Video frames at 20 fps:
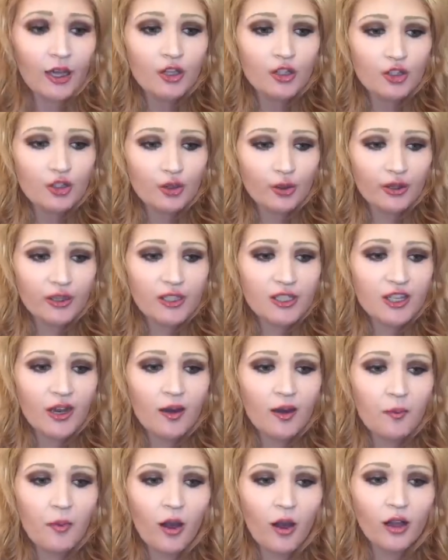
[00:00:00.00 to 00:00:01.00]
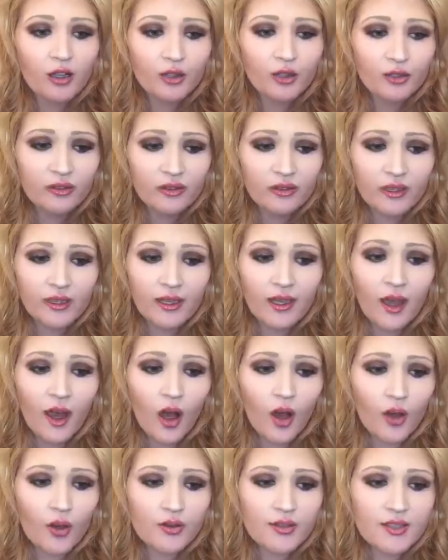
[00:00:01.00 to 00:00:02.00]
George and Amal Clooney
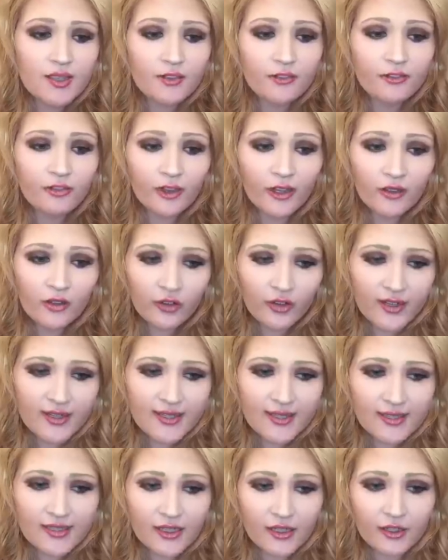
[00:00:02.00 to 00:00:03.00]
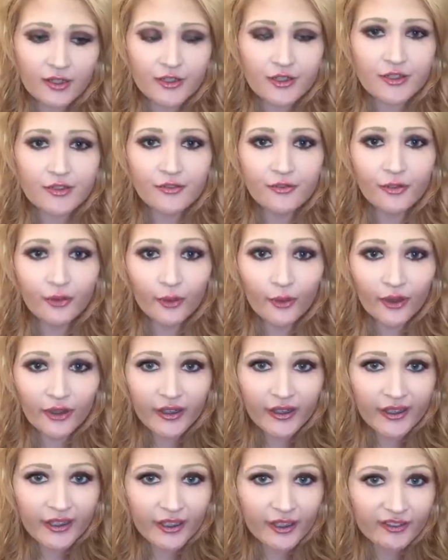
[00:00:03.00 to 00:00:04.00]
hosted fundraising dinners
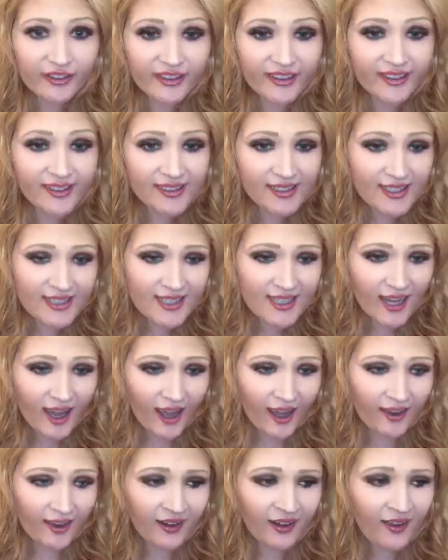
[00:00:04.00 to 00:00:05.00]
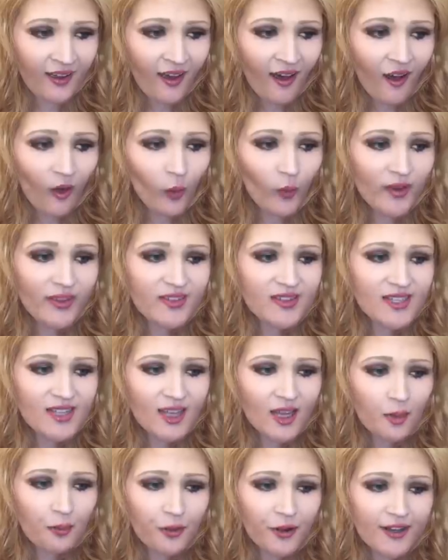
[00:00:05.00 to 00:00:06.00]
for Hillary Clinton with
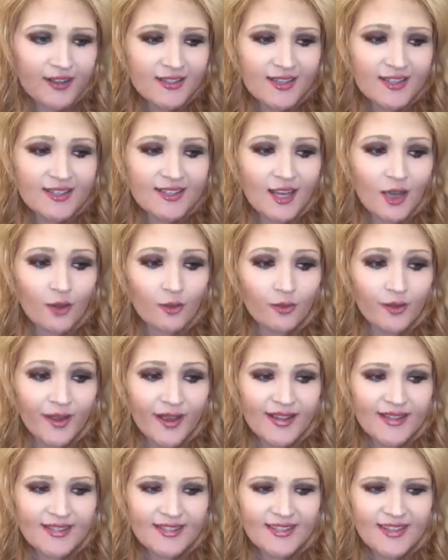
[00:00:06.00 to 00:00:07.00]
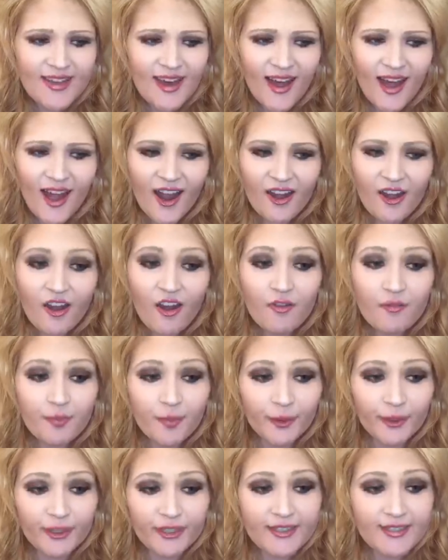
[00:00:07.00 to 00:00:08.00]
ticket prices that raised the ire of
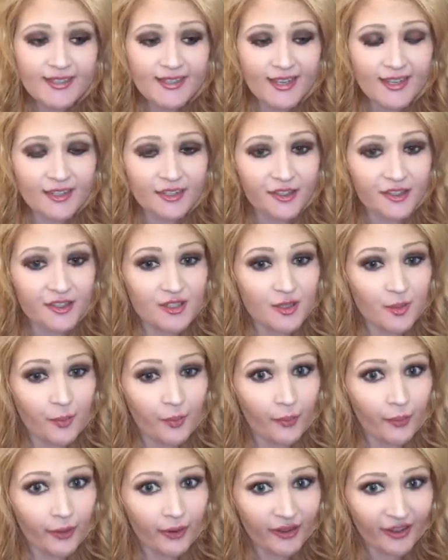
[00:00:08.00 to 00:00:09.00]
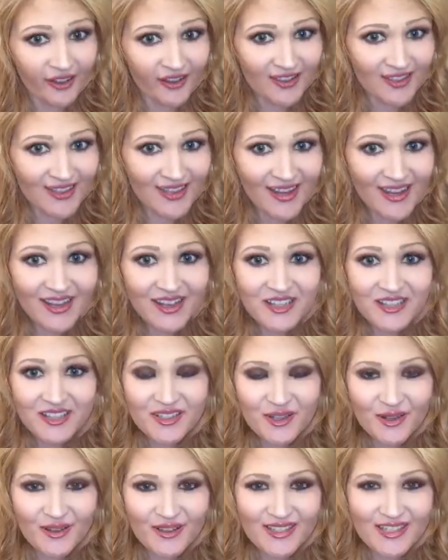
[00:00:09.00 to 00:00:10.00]
Bernie Sanders supporters.
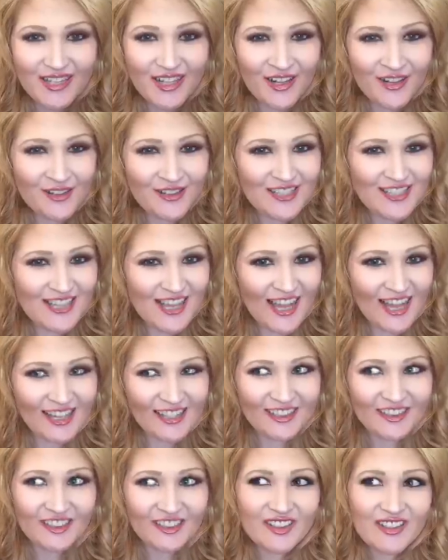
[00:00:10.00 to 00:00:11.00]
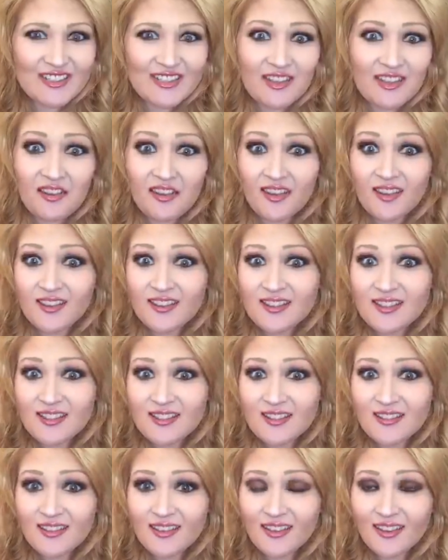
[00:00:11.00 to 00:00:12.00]
So it sounds like, he's
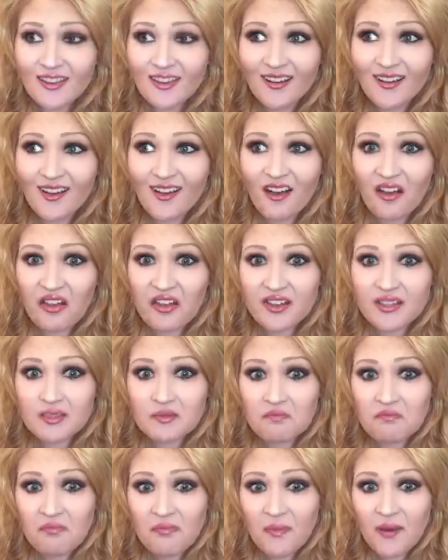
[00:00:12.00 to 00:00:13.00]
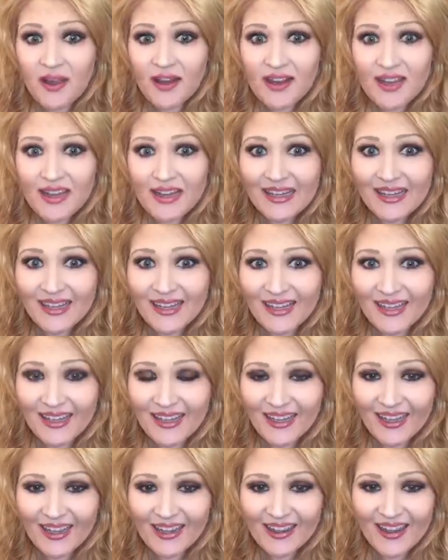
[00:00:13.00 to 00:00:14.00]
against all this money
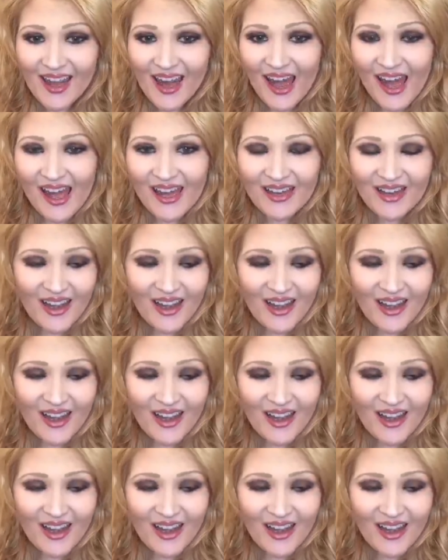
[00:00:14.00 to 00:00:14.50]
that,